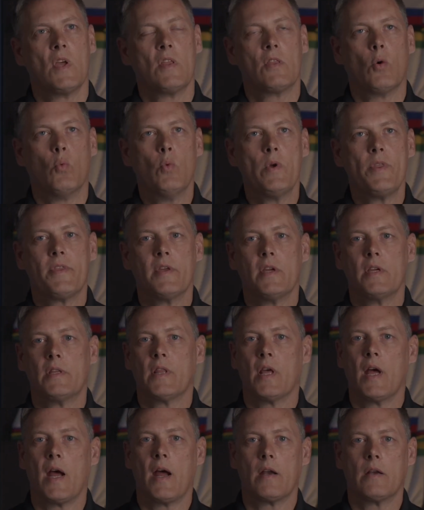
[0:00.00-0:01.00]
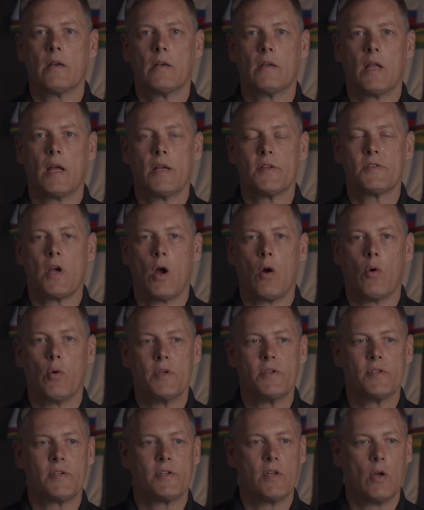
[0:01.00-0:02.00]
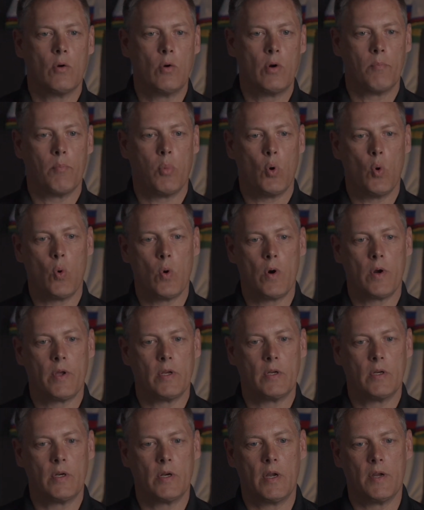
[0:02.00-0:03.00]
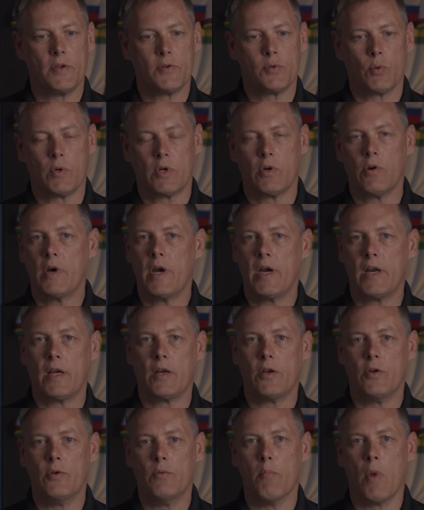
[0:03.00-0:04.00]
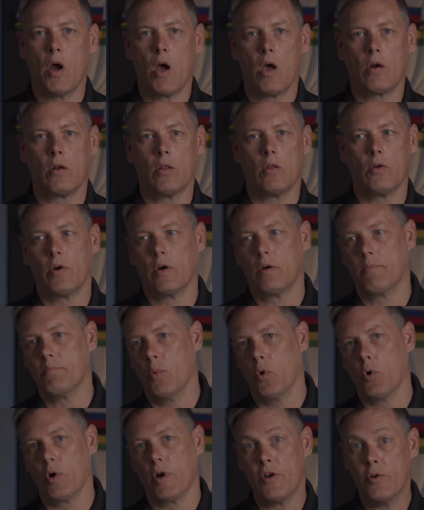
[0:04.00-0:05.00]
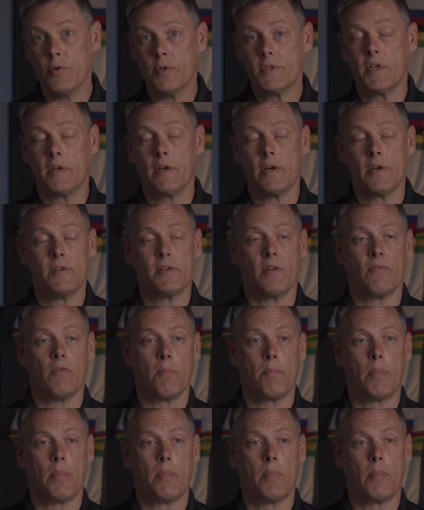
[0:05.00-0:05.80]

The one thing that's always so important as we're creating a new model or a new series of a